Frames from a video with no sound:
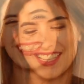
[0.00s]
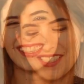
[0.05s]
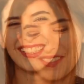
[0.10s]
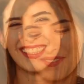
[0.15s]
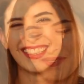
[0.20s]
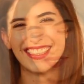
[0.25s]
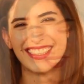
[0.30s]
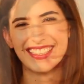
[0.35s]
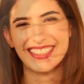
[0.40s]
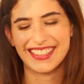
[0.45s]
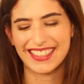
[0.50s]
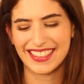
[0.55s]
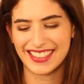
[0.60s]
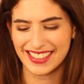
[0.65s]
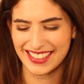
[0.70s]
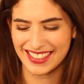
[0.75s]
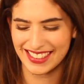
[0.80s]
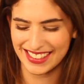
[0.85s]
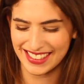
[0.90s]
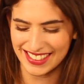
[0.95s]

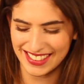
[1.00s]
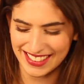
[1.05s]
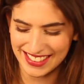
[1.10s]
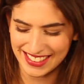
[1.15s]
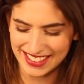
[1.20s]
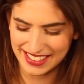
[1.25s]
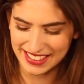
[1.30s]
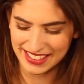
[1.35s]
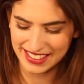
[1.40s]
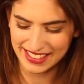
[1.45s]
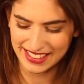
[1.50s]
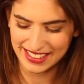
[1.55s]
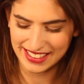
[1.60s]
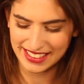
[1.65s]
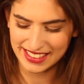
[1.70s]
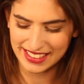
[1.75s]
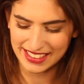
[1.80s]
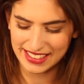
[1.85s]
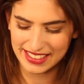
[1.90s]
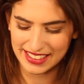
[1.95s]

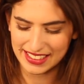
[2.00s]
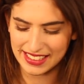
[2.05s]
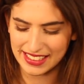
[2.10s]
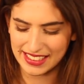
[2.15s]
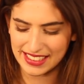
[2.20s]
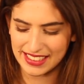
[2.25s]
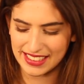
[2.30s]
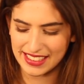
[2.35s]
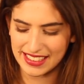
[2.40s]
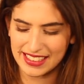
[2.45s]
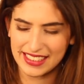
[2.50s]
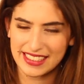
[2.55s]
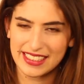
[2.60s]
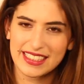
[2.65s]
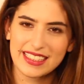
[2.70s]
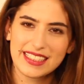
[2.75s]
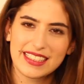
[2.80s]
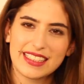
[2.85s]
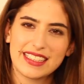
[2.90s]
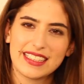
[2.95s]

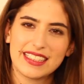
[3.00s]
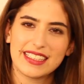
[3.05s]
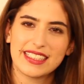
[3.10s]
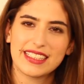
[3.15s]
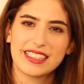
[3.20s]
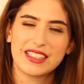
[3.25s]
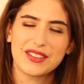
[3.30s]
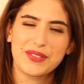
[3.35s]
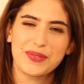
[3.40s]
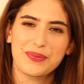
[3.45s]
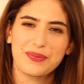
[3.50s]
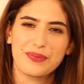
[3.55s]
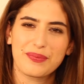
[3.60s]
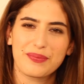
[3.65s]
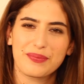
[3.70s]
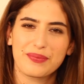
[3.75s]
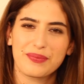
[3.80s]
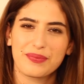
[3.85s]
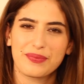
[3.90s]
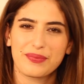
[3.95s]

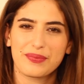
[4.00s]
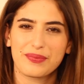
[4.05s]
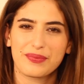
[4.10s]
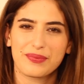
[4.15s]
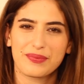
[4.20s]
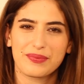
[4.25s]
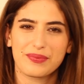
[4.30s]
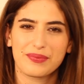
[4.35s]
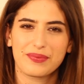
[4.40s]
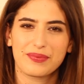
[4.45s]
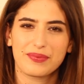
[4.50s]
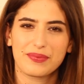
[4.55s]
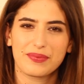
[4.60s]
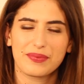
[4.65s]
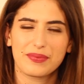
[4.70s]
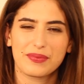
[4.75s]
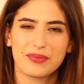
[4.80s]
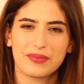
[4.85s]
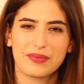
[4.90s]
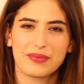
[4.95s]

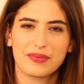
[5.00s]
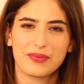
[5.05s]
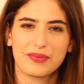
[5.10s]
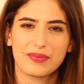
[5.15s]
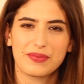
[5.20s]
The person shown says nothing.